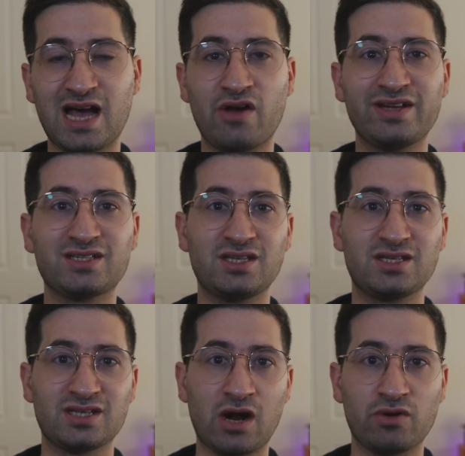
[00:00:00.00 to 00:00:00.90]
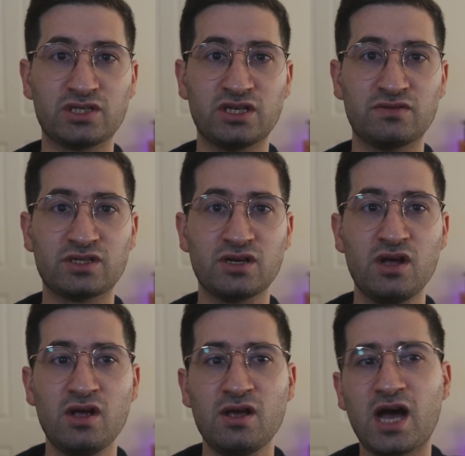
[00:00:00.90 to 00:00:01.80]
down into these narratives.
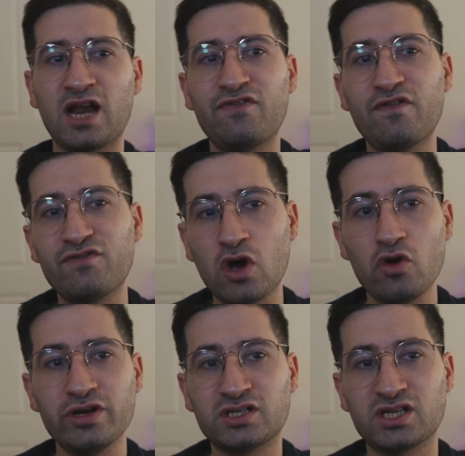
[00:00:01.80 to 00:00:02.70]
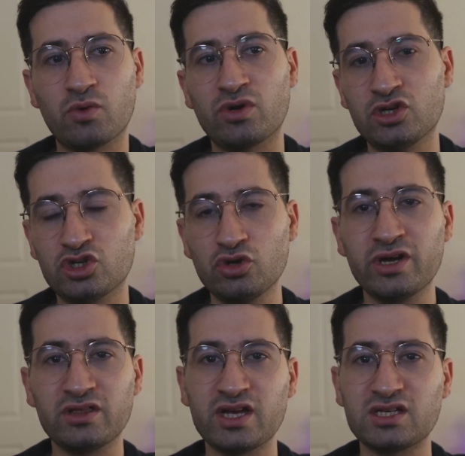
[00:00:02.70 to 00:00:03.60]
And if you're noticing when you're
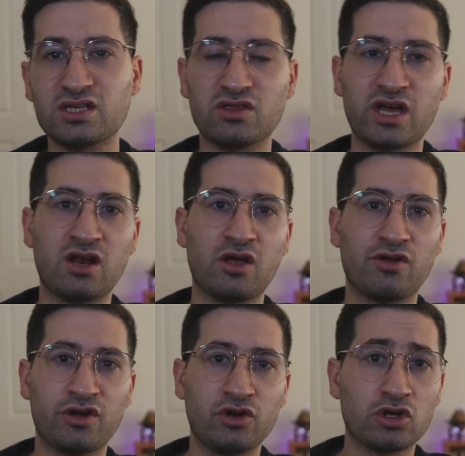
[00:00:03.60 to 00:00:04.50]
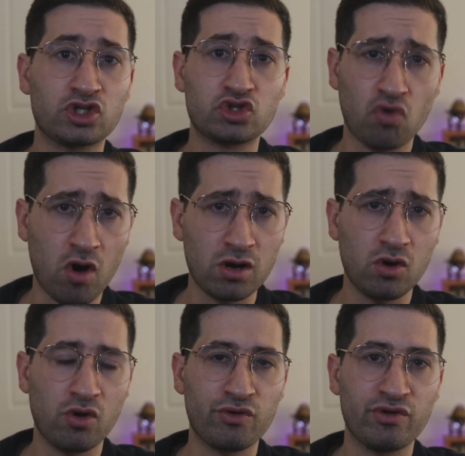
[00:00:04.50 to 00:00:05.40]
doing this that they're like not
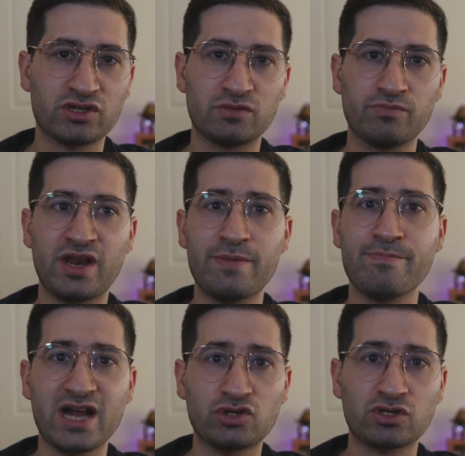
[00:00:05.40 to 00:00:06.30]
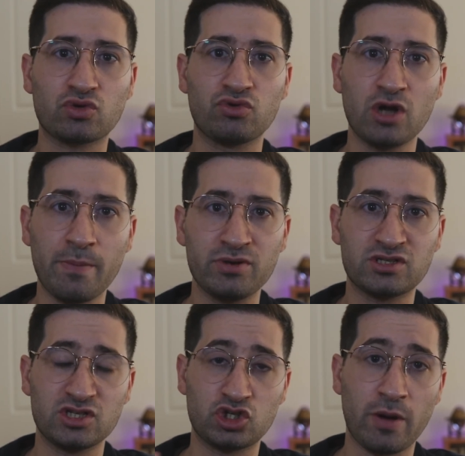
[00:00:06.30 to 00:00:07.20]
strong or there isn't many metrics or
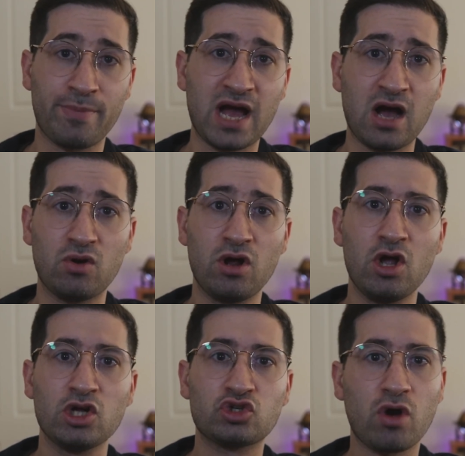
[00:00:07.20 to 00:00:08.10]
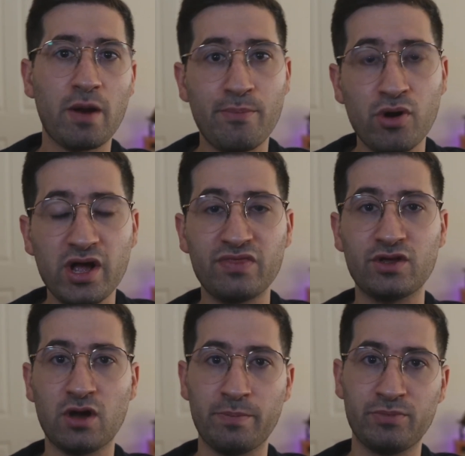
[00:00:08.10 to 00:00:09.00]
numbers that jump out, try and put in
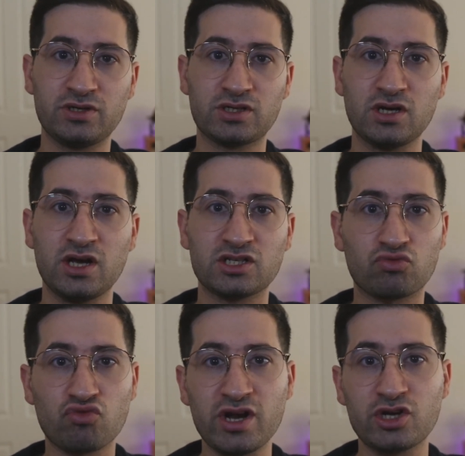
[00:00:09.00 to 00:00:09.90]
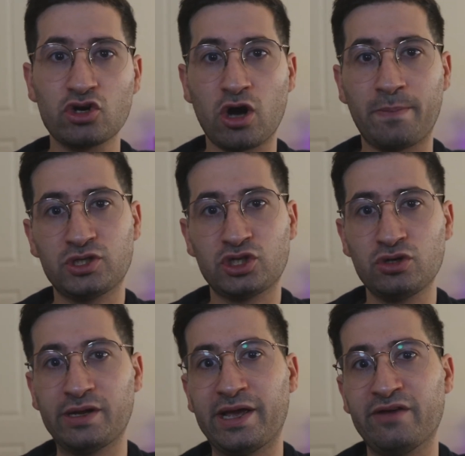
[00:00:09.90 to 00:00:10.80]
the numbers. It's a really good
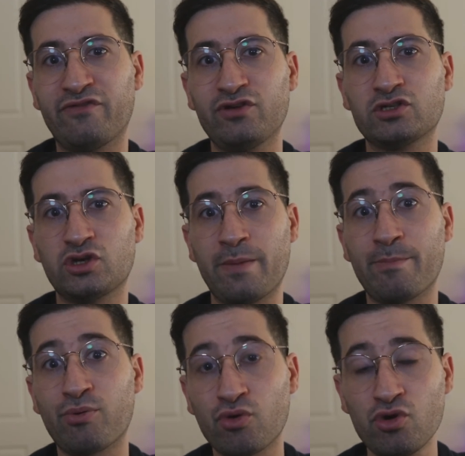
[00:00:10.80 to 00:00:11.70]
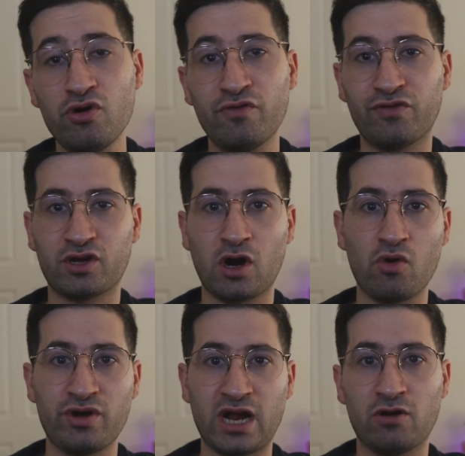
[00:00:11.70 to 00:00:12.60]
opportunity for you to improve the
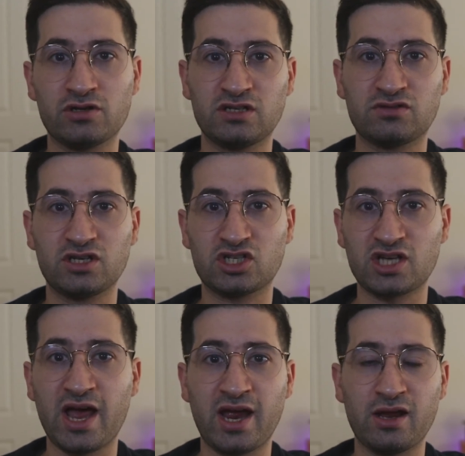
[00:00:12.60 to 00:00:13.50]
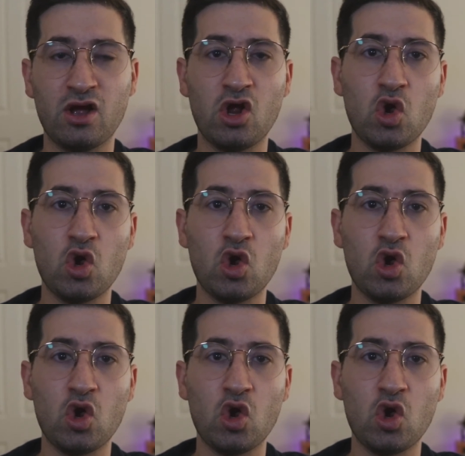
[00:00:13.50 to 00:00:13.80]
current narratives that you're saying,